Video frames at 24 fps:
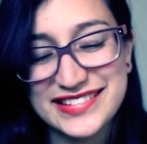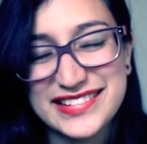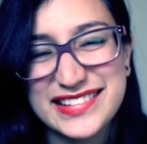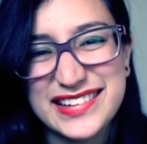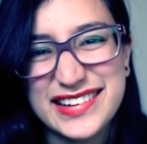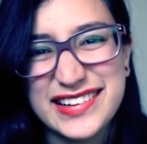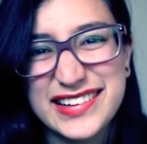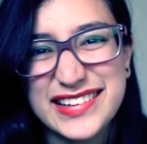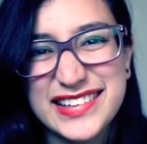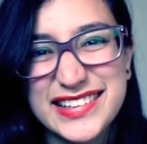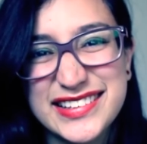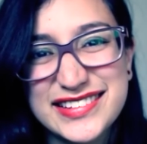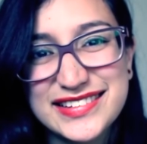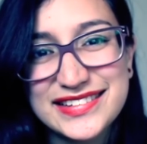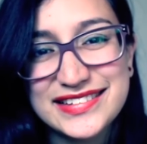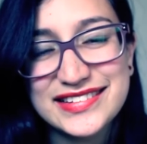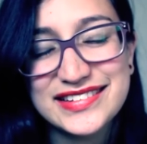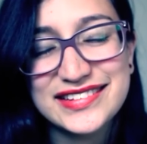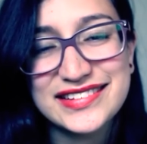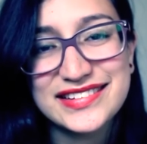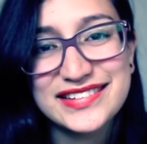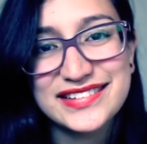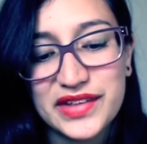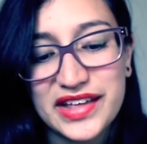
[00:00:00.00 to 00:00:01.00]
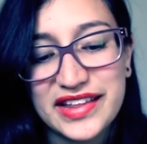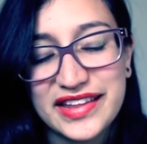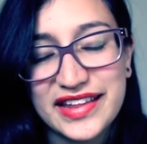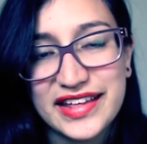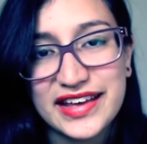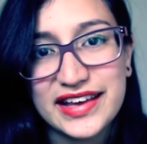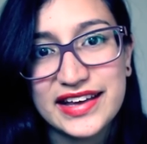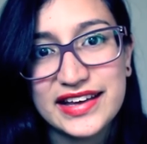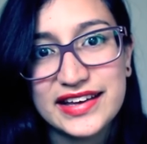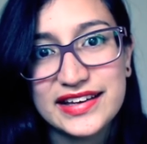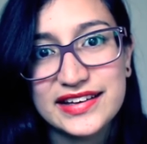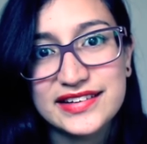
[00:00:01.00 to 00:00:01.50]
nice. I
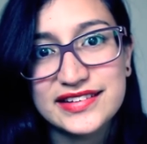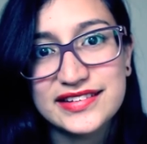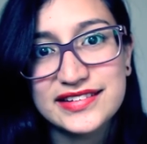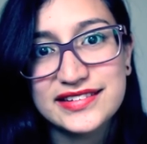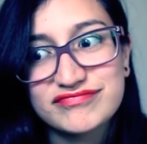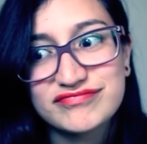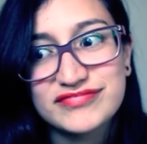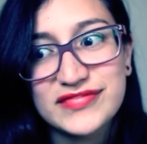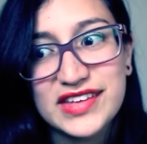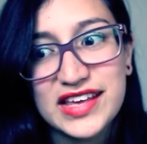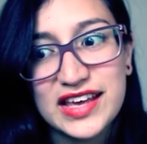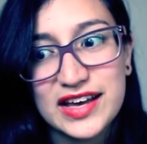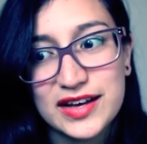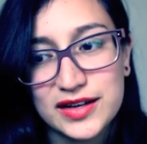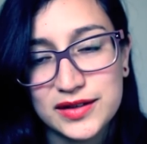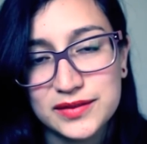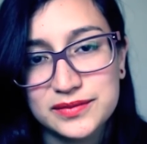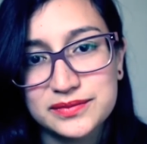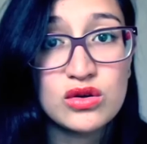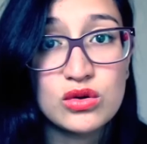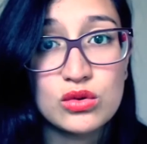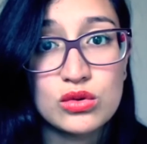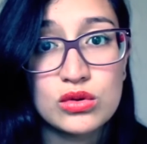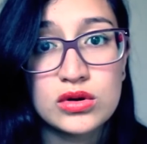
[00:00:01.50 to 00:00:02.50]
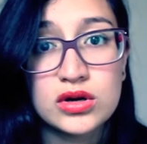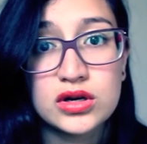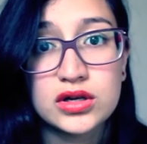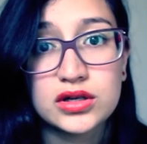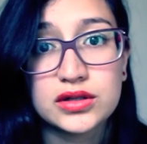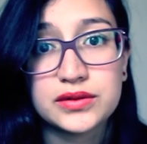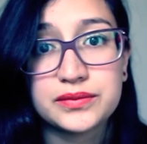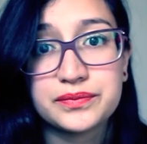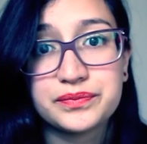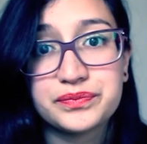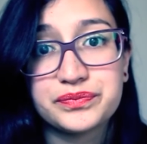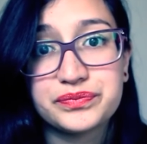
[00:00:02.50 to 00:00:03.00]
like it. Yeah.
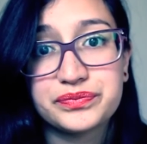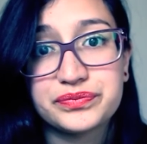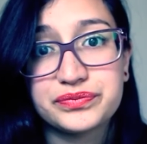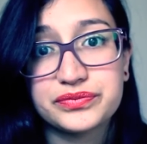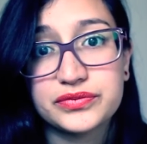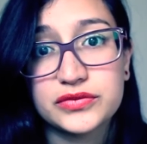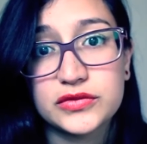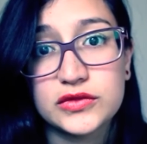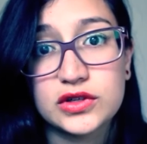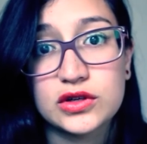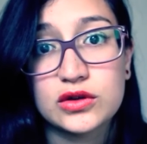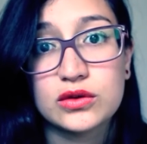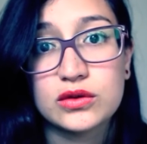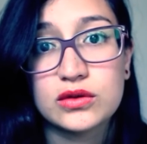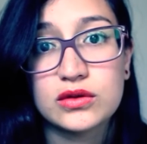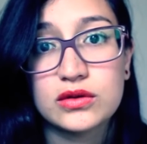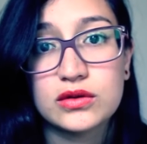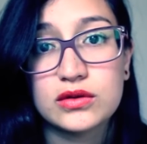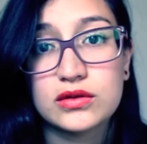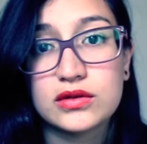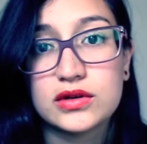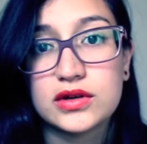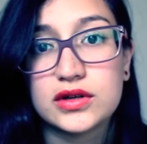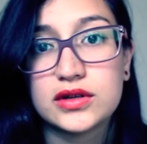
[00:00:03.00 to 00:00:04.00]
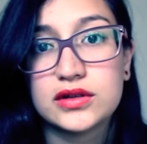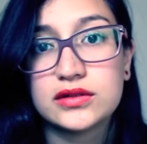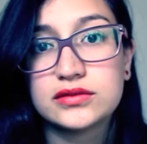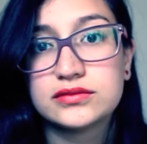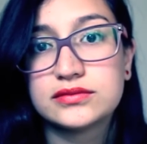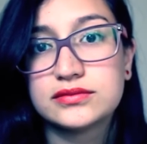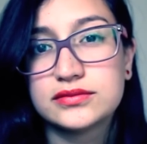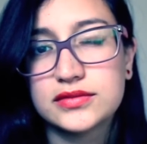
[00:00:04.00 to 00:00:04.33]
Cool. Cool, cool, cool.